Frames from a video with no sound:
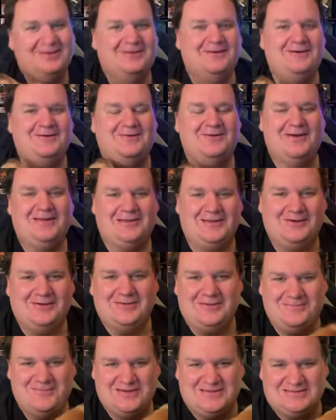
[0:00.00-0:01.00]
Oh, hello,
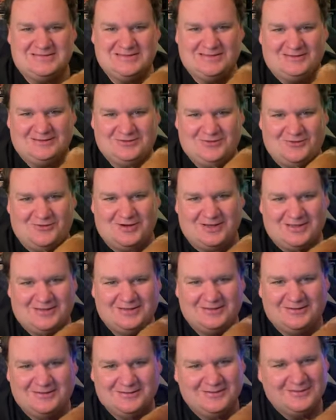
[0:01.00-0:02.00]
you big silly dork.
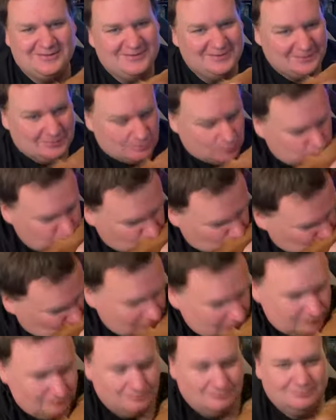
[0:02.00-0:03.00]

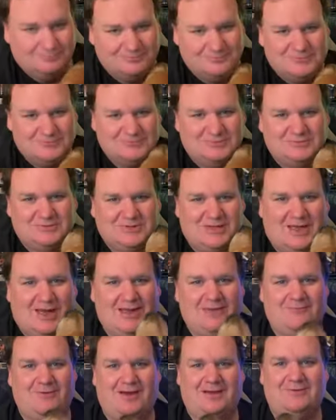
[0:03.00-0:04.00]

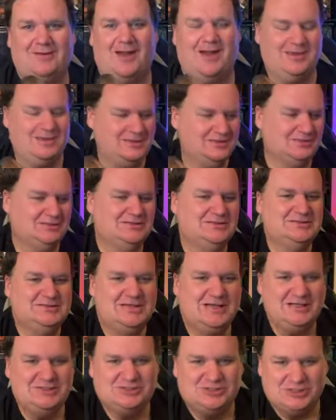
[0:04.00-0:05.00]
Hi, Riley.
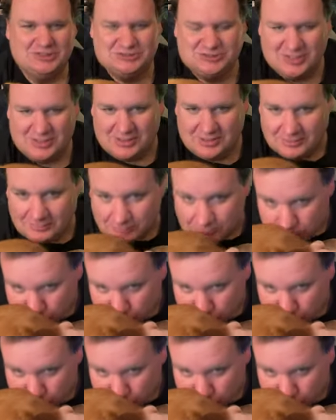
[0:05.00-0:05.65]
Hi, Jar Jar.